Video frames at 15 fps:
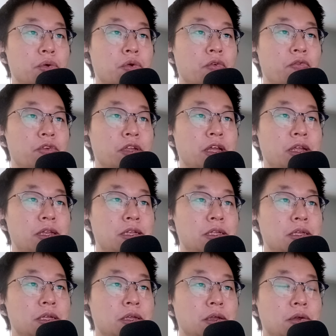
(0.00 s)
over that
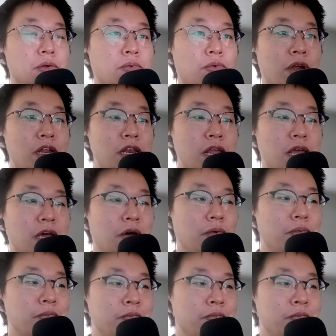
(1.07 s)
right now.